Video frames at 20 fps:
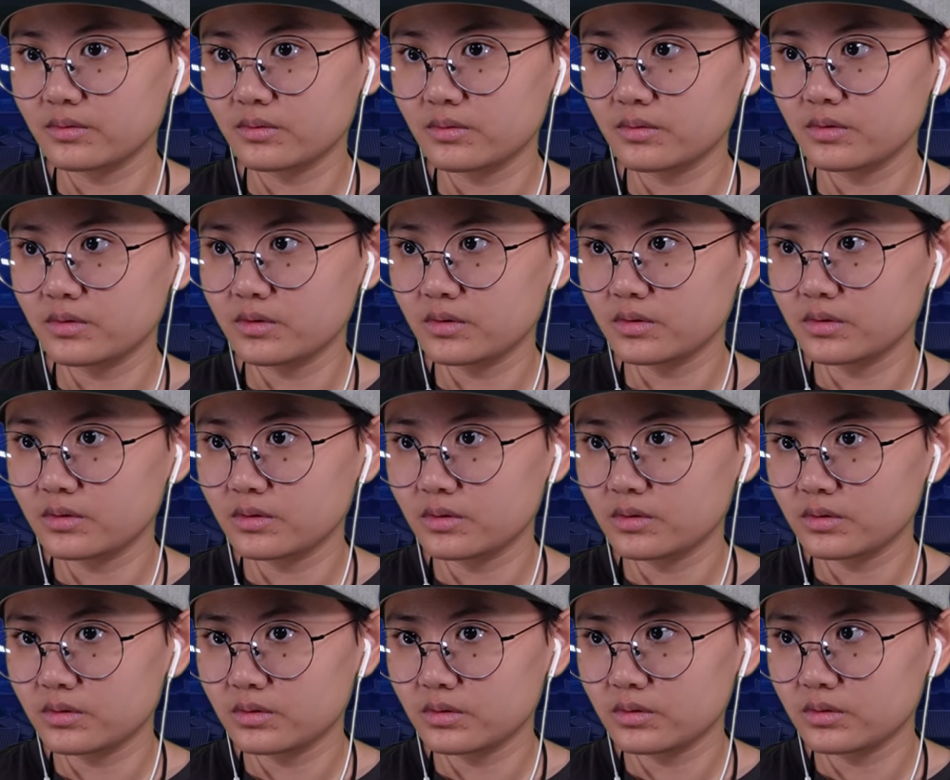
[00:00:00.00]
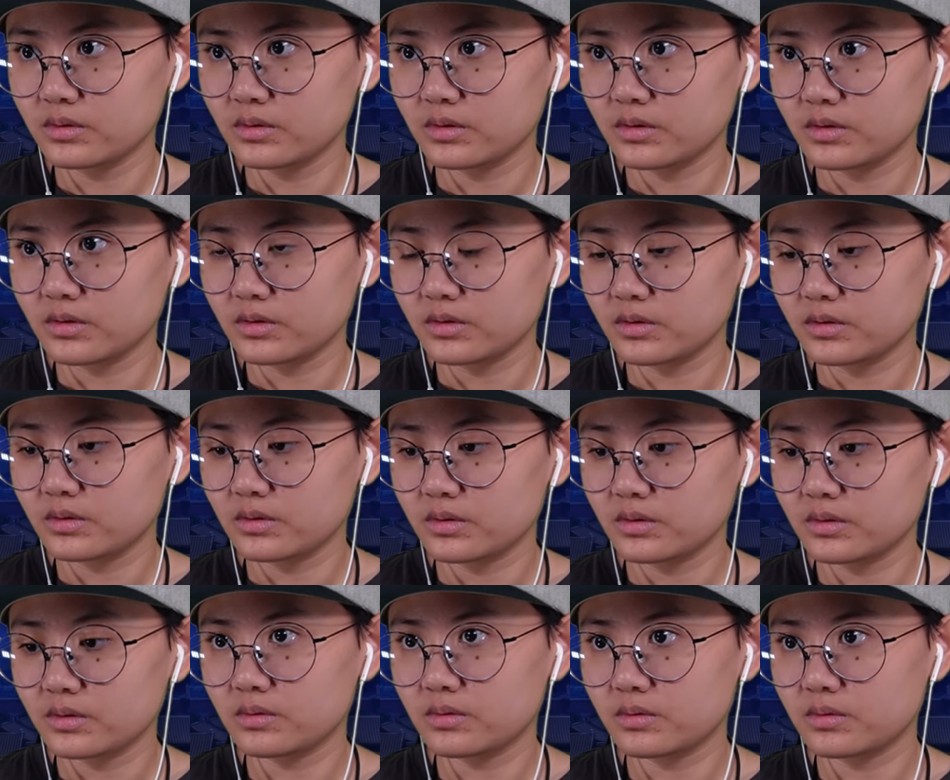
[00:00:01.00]

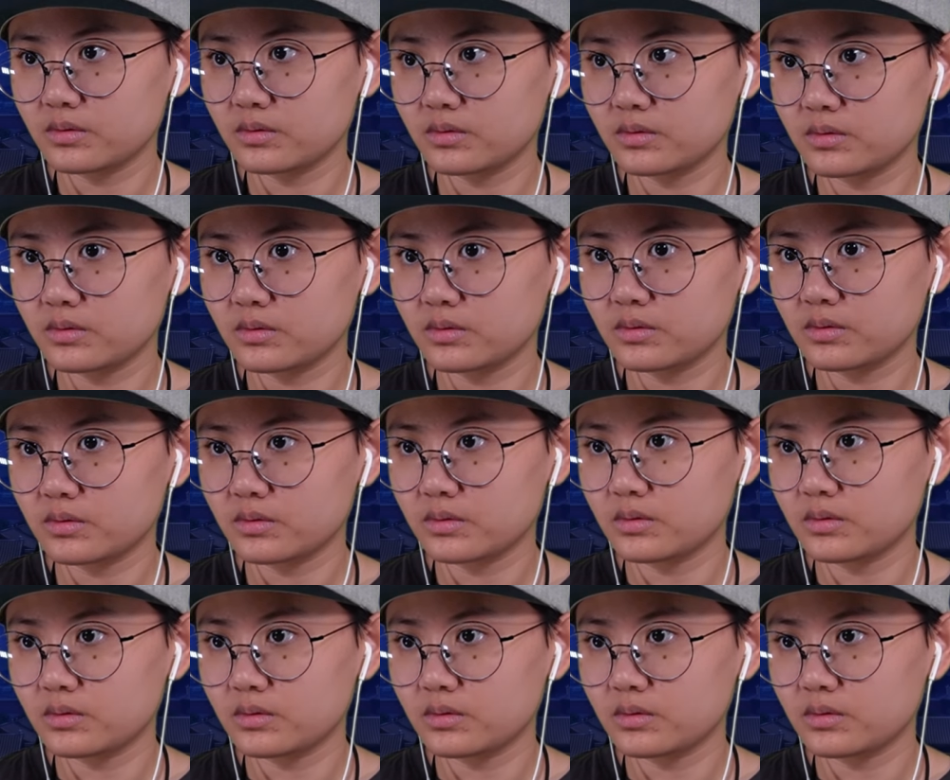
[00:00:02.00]
(silence)